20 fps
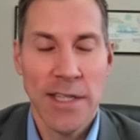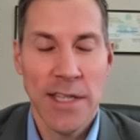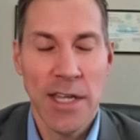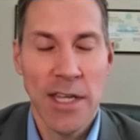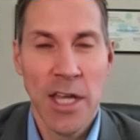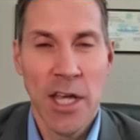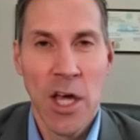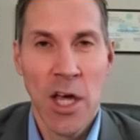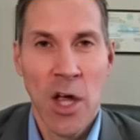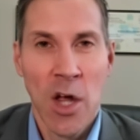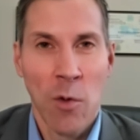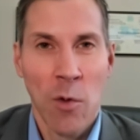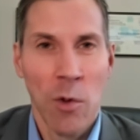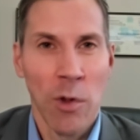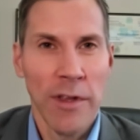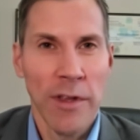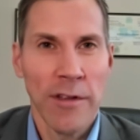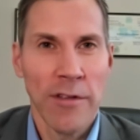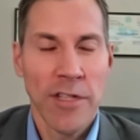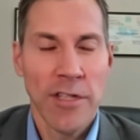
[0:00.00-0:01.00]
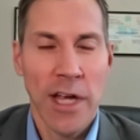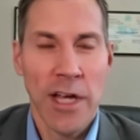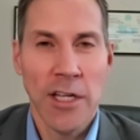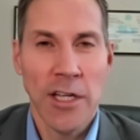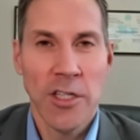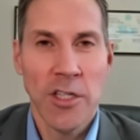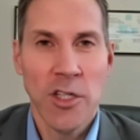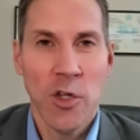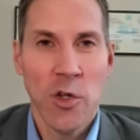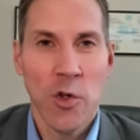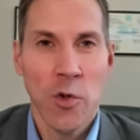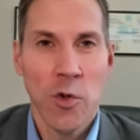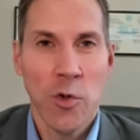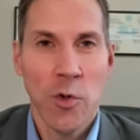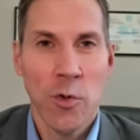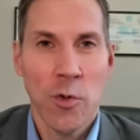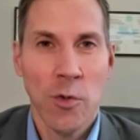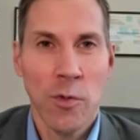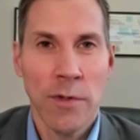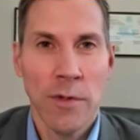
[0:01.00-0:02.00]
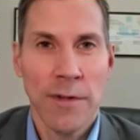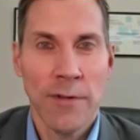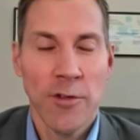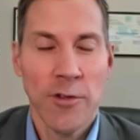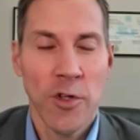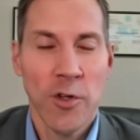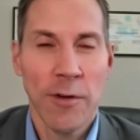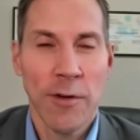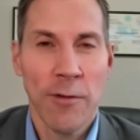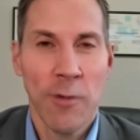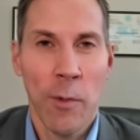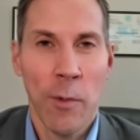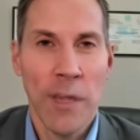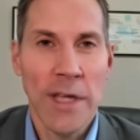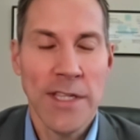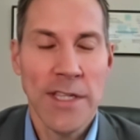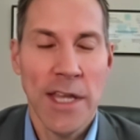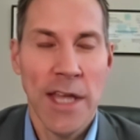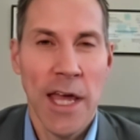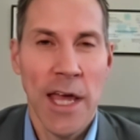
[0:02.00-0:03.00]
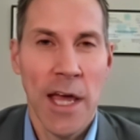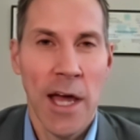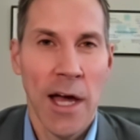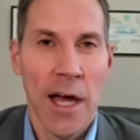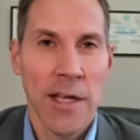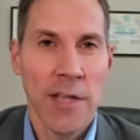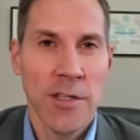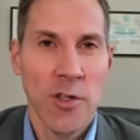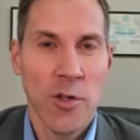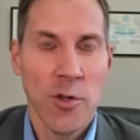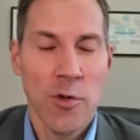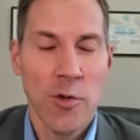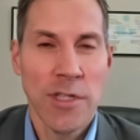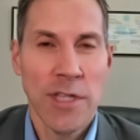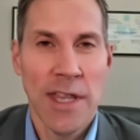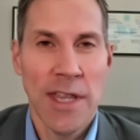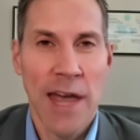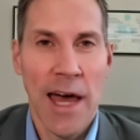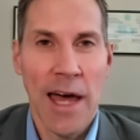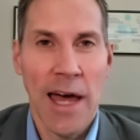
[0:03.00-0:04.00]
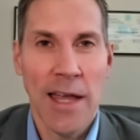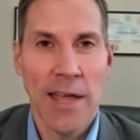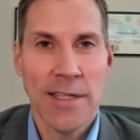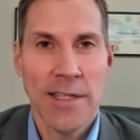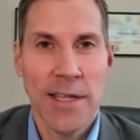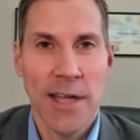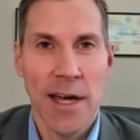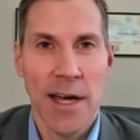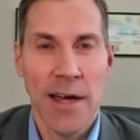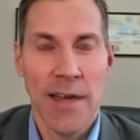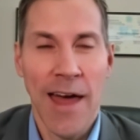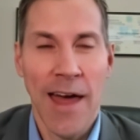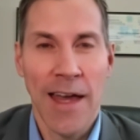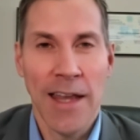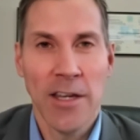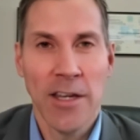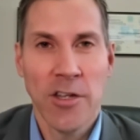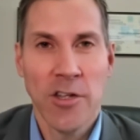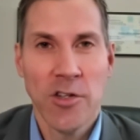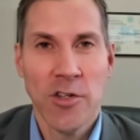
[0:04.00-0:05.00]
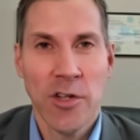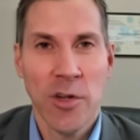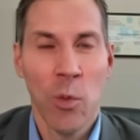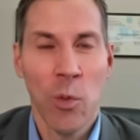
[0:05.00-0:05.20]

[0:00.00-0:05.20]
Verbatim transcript: And really there's kind of two two different ways that AI is used in that uh, that industry.